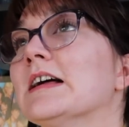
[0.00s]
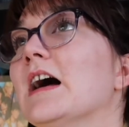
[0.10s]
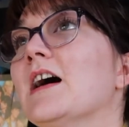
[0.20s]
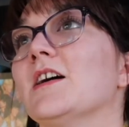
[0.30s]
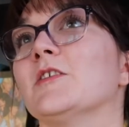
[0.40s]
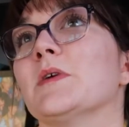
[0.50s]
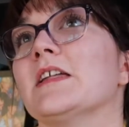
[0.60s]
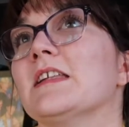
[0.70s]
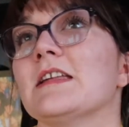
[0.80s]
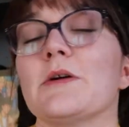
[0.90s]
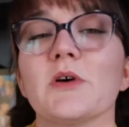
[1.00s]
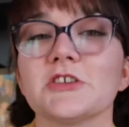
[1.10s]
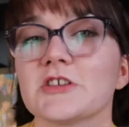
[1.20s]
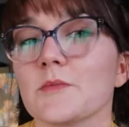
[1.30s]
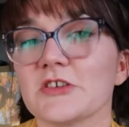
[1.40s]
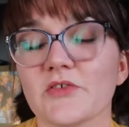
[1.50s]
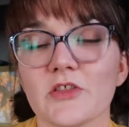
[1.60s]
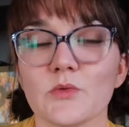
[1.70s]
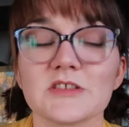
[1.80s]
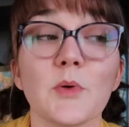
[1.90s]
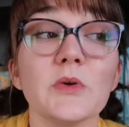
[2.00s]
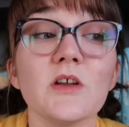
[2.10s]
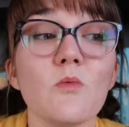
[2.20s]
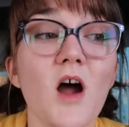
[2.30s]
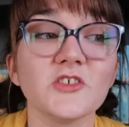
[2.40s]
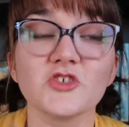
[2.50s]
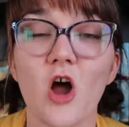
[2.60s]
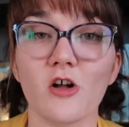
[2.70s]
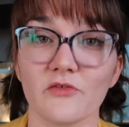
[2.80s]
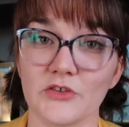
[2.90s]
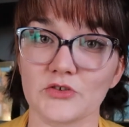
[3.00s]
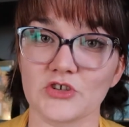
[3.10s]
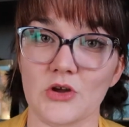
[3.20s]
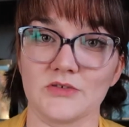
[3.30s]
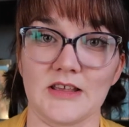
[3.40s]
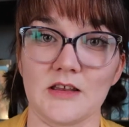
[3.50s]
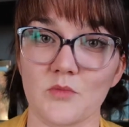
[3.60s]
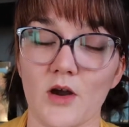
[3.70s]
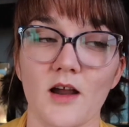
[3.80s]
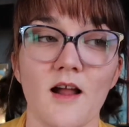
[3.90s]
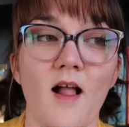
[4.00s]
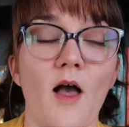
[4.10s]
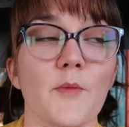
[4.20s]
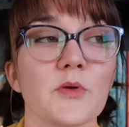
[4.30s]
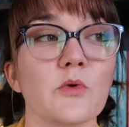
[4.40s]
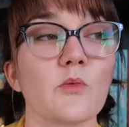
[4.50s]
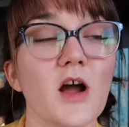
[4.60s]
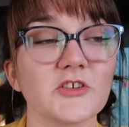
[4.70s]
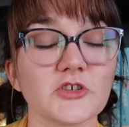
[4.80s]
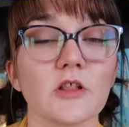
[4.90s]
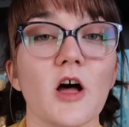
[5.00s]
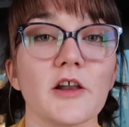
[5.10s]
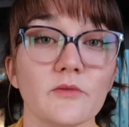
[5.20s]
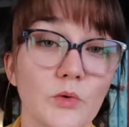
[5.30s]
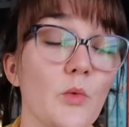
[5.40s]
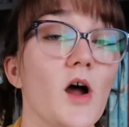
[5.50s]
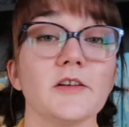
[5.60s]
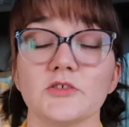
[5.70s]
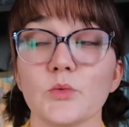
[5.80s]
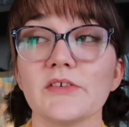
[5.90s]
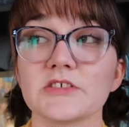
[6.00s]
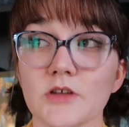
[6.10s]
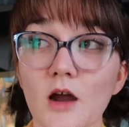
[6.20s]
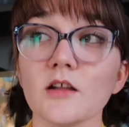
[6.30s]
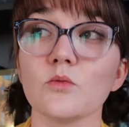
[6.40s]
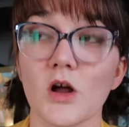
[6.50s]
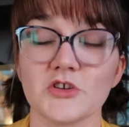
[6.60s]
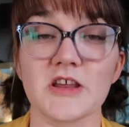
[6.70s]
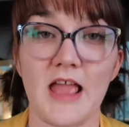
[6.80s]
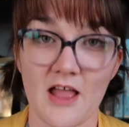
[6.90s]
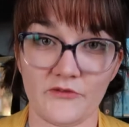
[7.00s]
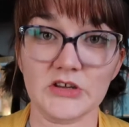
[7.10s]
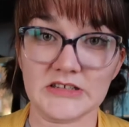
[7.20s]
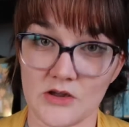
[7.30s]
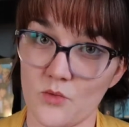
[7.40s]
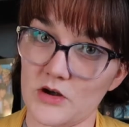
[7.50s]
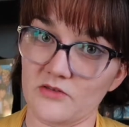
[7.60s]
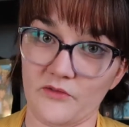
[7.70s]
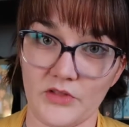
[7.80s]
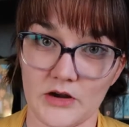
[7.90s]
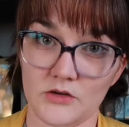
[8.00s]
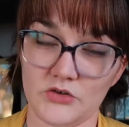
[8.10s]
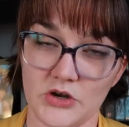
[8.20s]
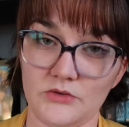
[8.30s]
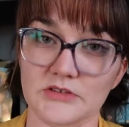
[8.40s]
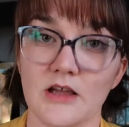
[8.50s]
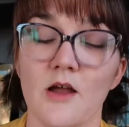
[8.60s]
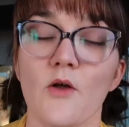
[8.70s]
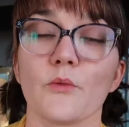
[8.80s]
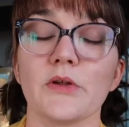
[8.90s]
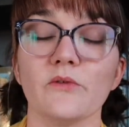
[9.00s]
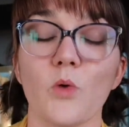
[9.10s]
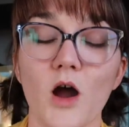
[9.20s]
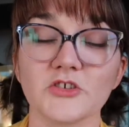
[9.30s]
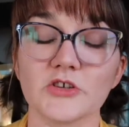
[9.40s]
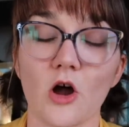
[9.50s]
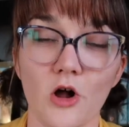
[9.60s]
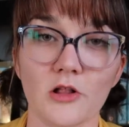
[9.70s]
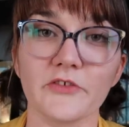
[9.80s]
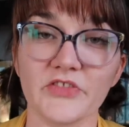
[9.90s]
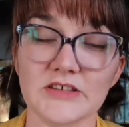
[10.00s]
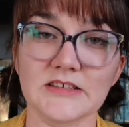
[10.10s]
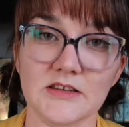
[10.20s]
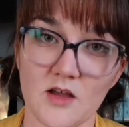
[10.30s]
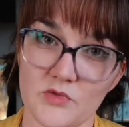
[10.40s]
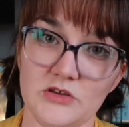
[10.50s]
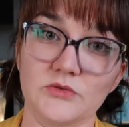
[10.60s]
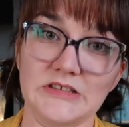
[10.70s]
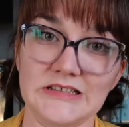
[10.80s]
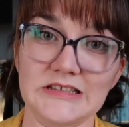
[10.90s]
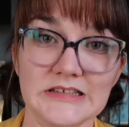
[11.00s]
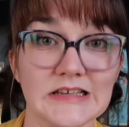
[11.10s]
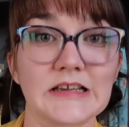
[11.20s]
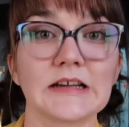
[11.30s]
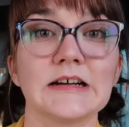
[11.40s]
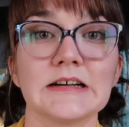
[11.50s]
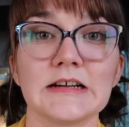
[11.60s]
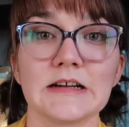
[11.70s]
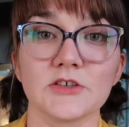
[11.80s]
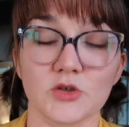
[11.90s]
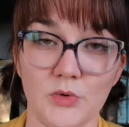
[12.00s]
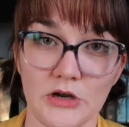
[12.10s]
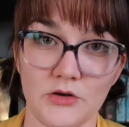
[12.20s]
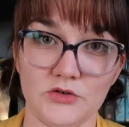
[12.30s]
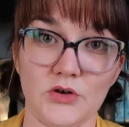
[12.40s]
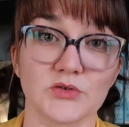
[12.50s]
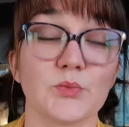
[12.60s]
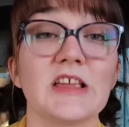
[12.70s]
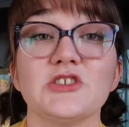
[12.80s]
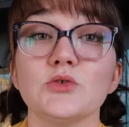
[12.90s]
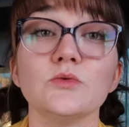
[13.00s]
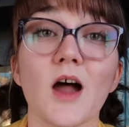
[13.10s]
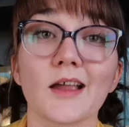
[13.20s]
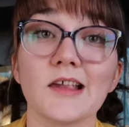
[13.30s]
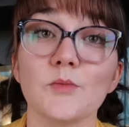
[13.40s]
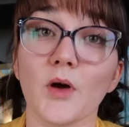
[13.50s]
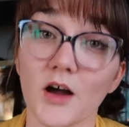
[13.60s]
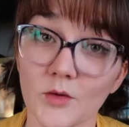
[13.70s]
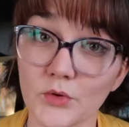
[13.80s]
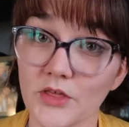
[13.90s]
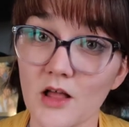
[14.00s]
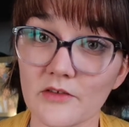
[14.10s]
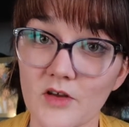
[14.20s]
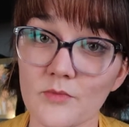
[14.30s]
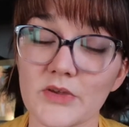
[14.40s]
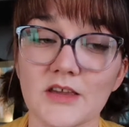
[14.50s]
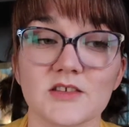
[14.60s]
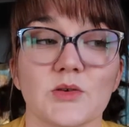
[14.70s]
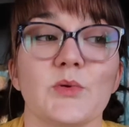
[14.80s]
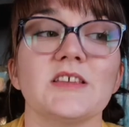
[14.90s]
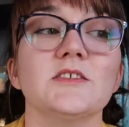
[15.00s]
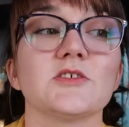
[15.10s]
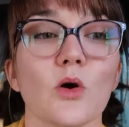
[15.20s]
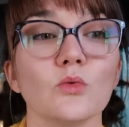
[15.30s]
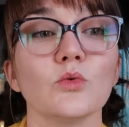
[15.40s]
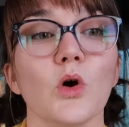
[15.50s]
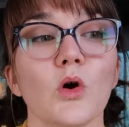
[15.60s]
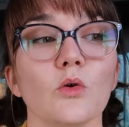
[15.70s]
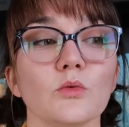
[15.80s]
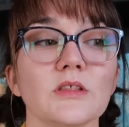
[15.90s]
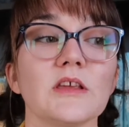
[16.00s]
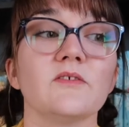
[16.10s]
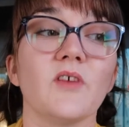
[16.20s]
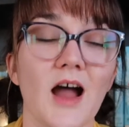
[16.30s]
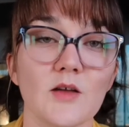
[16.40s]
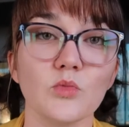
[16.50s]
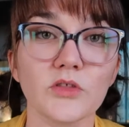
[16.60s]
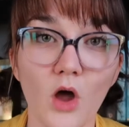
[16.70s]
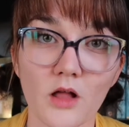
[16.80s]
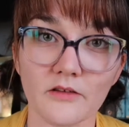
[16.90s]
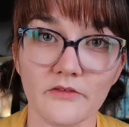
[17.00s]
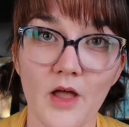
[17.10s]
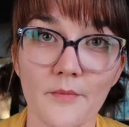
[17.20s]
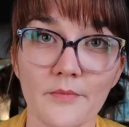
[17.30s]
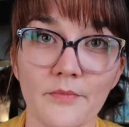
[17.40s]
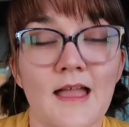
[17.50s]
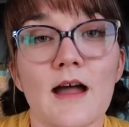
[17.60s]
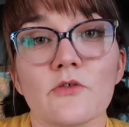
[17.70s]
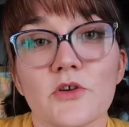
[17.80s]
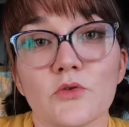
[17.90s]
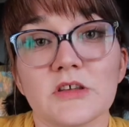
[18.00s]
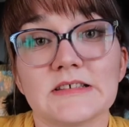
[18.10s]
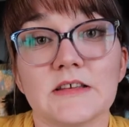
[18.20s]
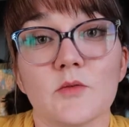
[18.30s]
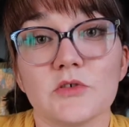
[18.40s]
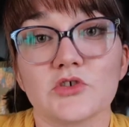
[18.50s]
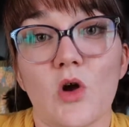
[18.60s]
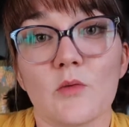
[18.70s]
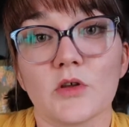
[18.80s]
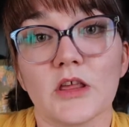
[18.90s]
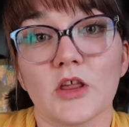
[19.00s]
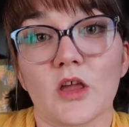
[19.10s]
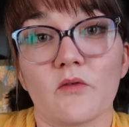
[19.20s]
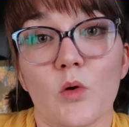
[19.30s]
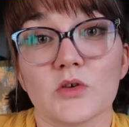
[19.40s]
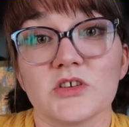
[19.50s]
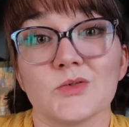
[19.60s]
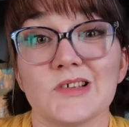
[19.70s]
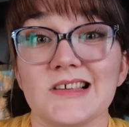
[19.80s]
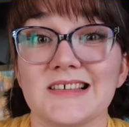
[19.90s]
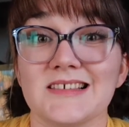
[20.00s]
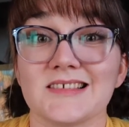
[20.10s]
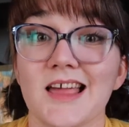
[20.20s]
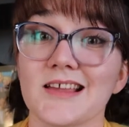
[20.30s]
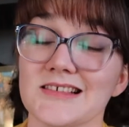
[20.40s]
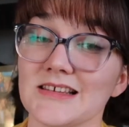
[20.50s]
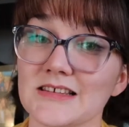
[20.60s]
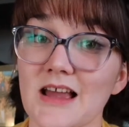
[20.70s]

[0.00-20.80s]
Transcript: And then I watched a bunch of other ones, but we don't watch all of those shows anymore. I mean, we watched a lot of, we started watching every single one of the Flaro shows. We've watched all of the CW, DC superhero shows. We do not keep up with all of them because we don't really vibe with all of them. Now the only CW show I'm really looking forward to is Legacies.